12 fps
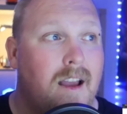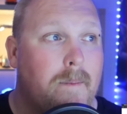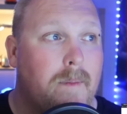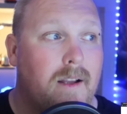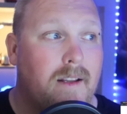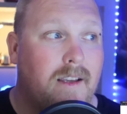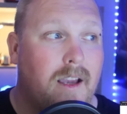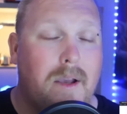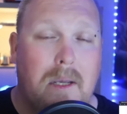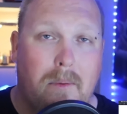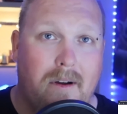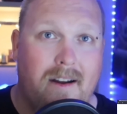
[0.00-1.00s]
But going
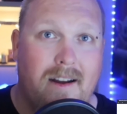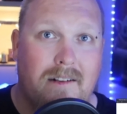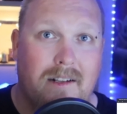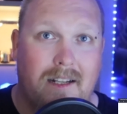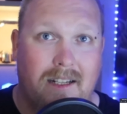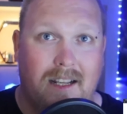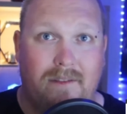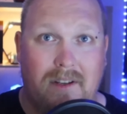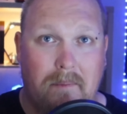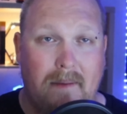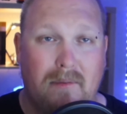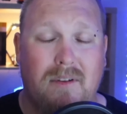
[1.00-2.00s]
around and giving
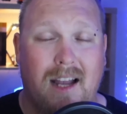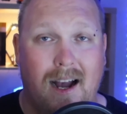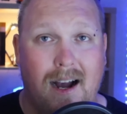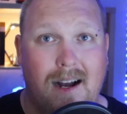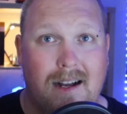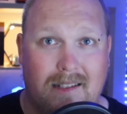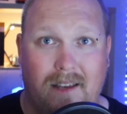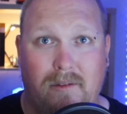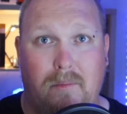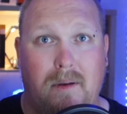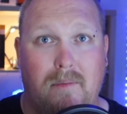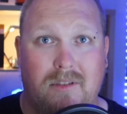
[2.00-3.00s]
people cars, giving
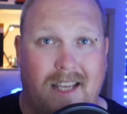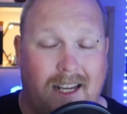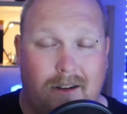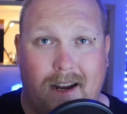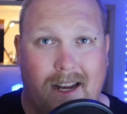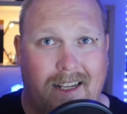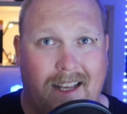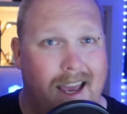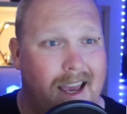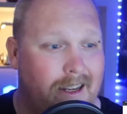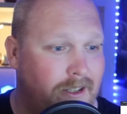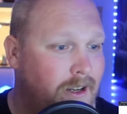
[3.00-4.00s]
people 10 grand
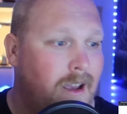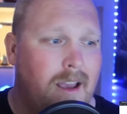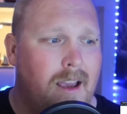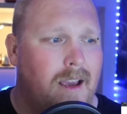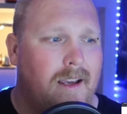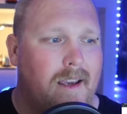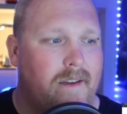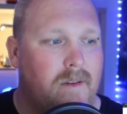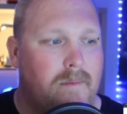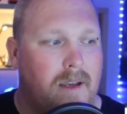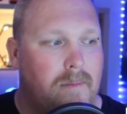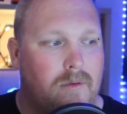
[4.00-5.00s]
cash, giving
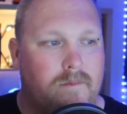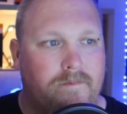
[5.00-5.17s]
people,